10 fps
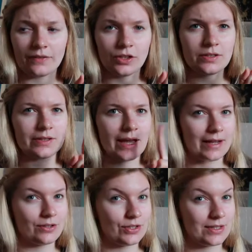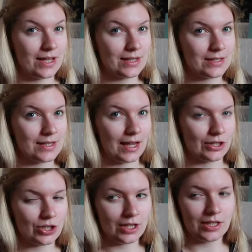not exercised,
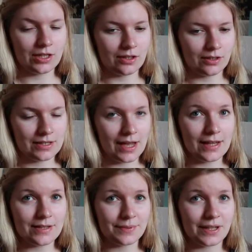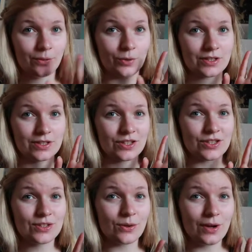but I was
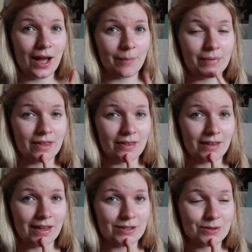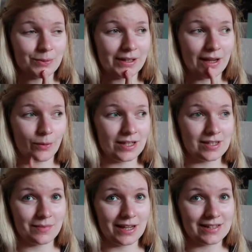so happy that when I
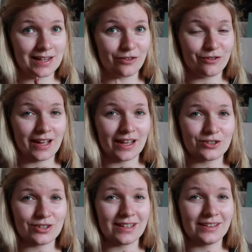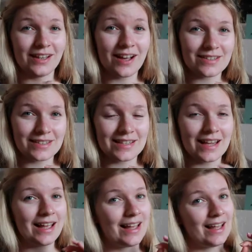weighed myself, I actually lost
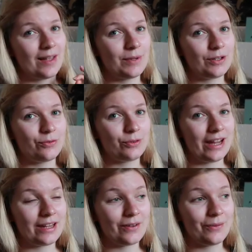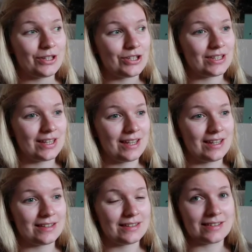a bit of weight, which
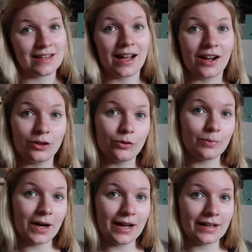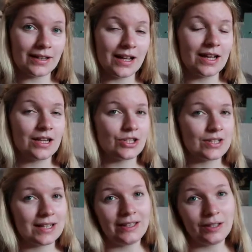is a goal of mine,
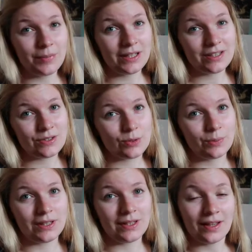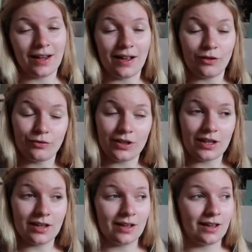just a little bit to be
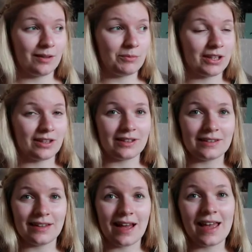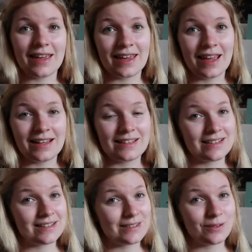healthy, because I
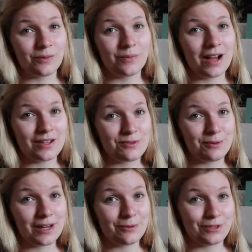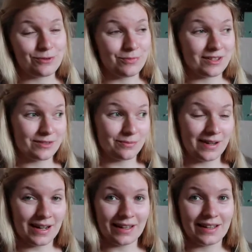gained so much weight which wasn't
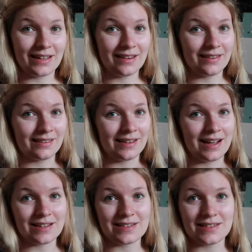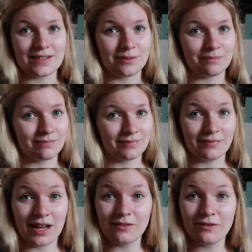mine in the last
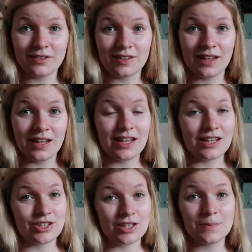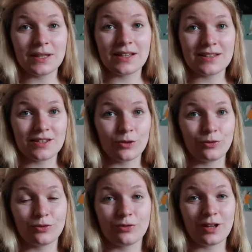months, just because of
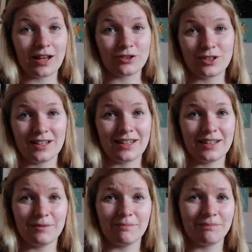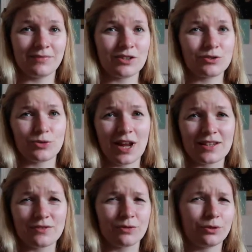actually
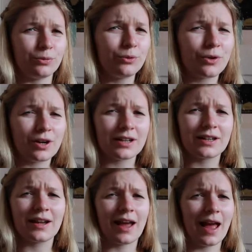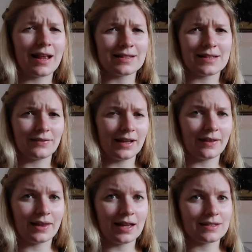stress for work and stuff
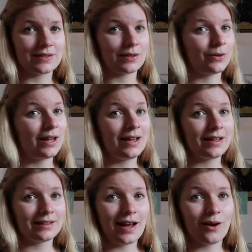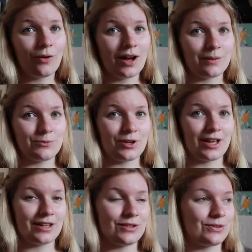like that. So now I'm
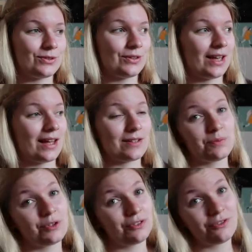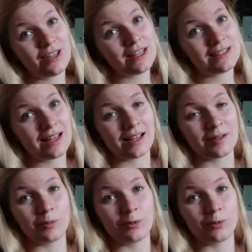trying to get more fit and